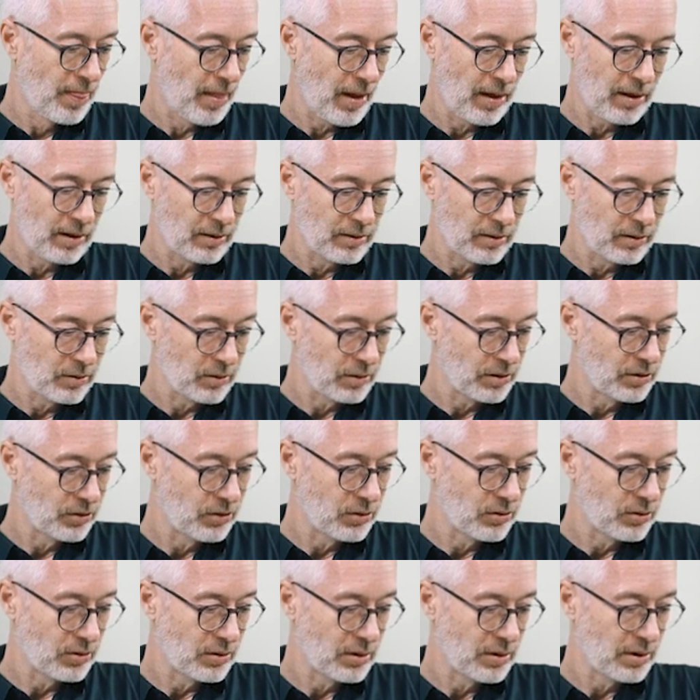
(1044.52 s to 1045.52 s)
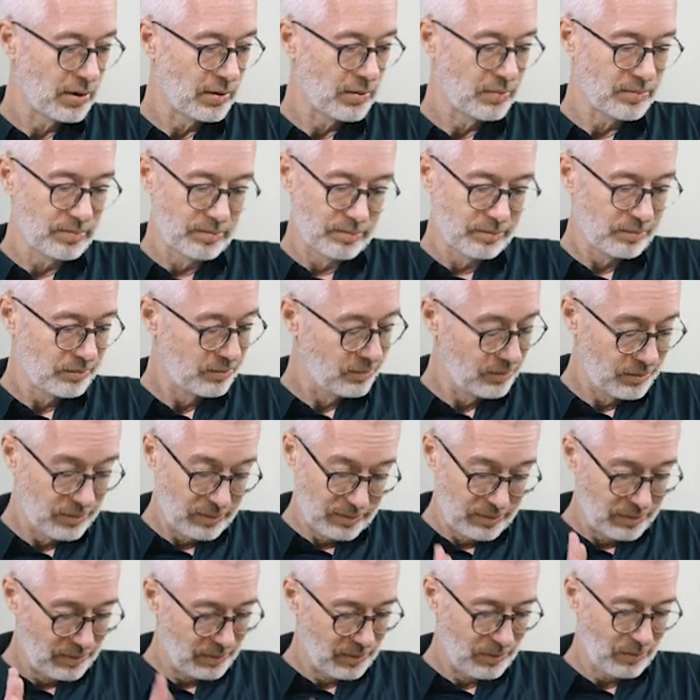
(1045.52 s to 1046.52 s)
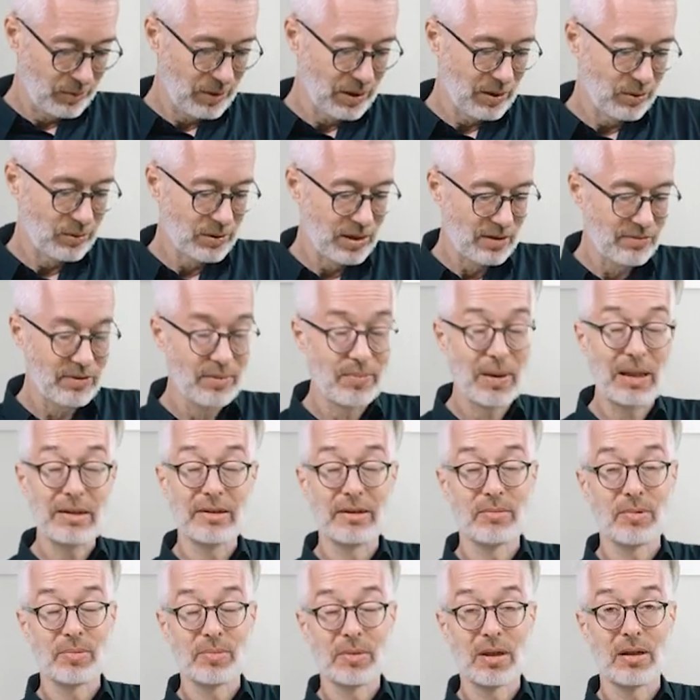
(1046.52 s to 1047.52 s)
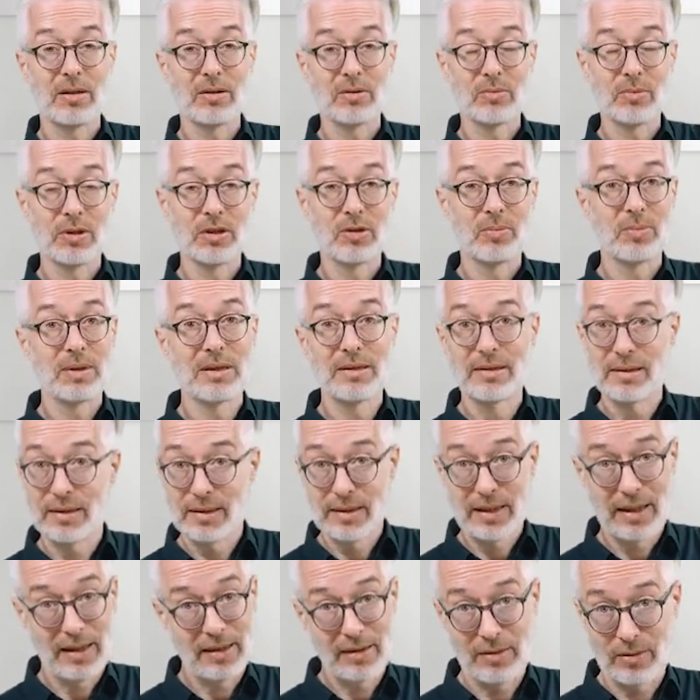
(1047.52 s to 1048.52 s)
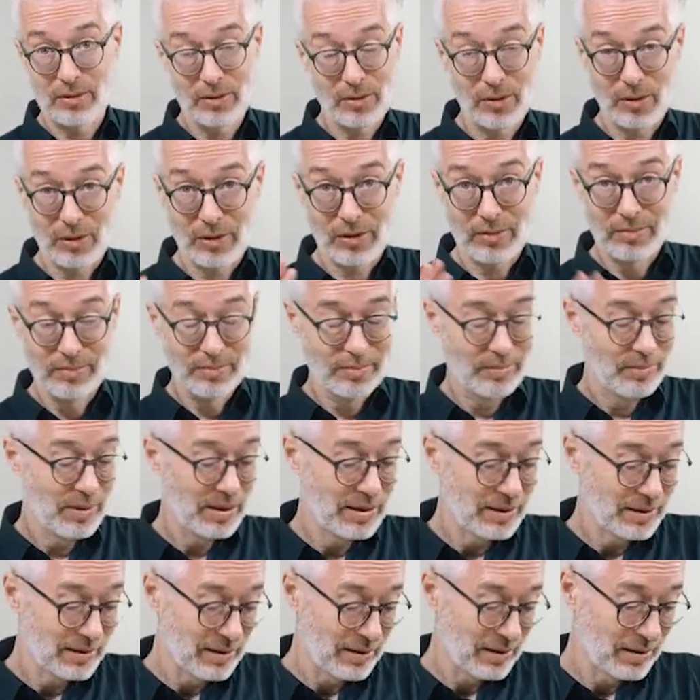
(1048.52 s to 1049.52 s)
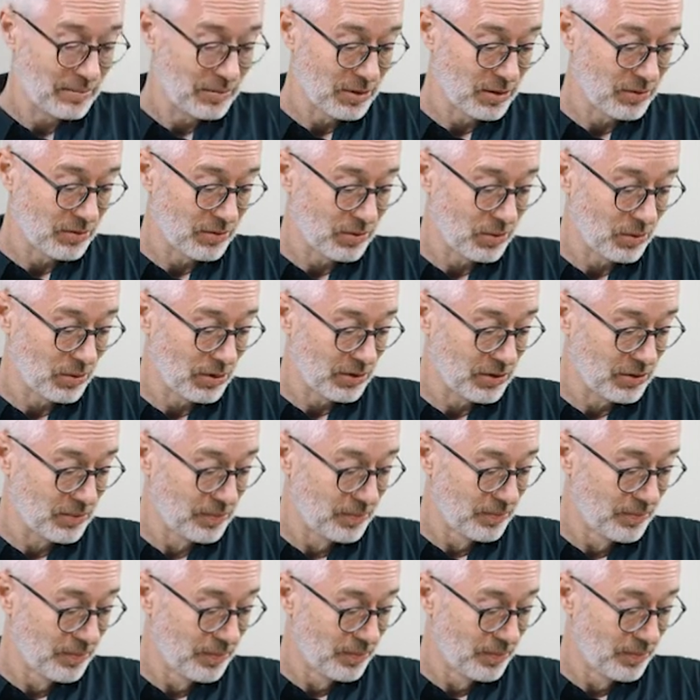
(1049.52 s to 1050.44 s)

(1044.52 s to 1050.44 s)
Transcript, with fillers: Ah, no, it should, uh, we don't have a maximum count, which means it can occur many times, of course.